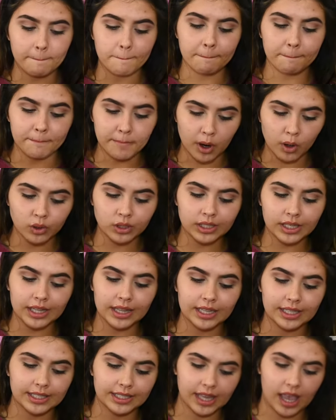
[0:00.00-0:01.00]
mostly
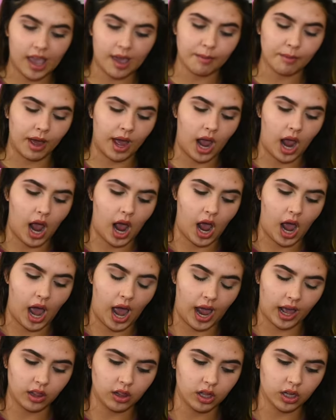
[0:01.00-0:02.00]
the same
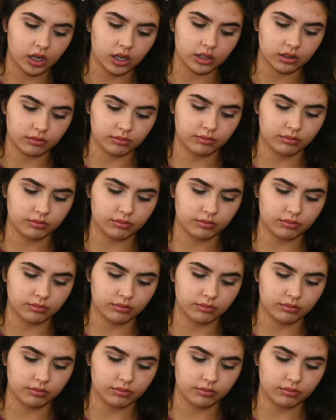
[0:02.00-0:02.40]
eye look